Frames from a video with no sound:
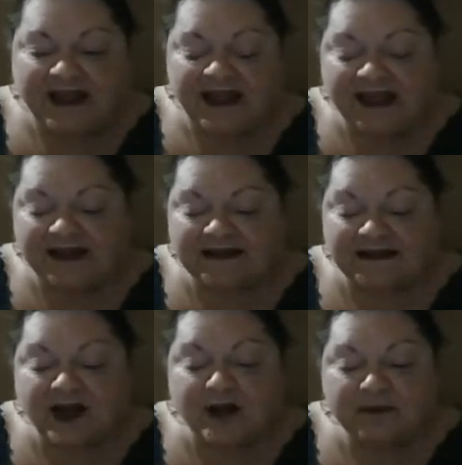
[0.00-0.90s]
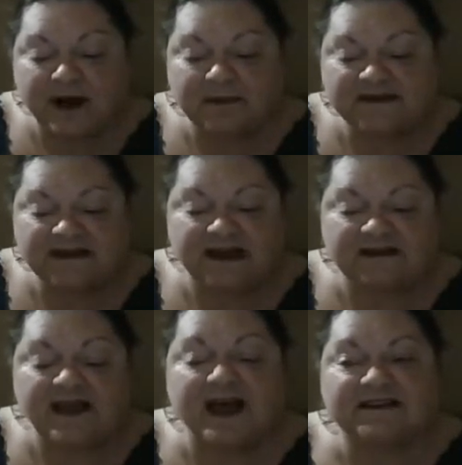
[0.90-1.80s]
and I'll probably
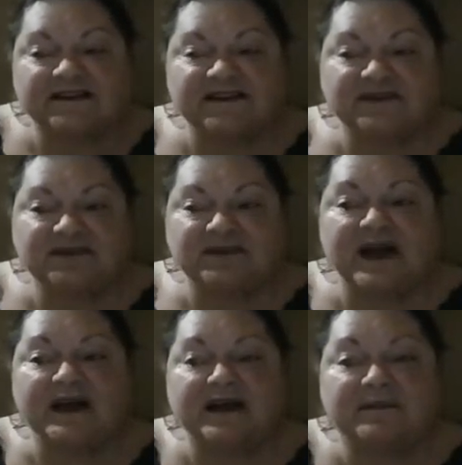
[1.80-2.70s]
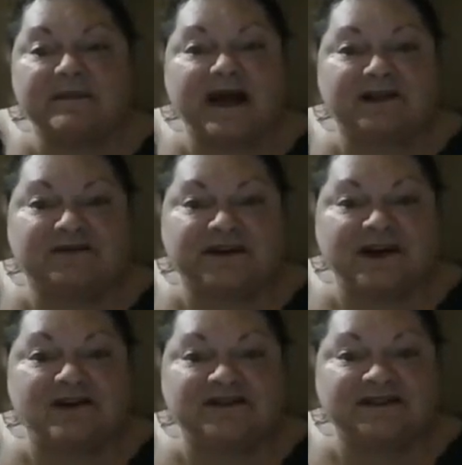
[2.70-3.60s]
take that to Mallory
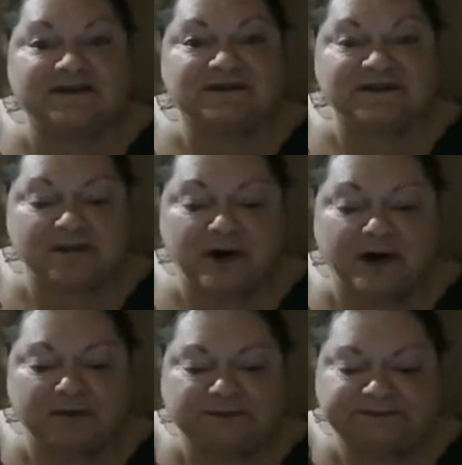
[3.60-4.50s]
also tomorrow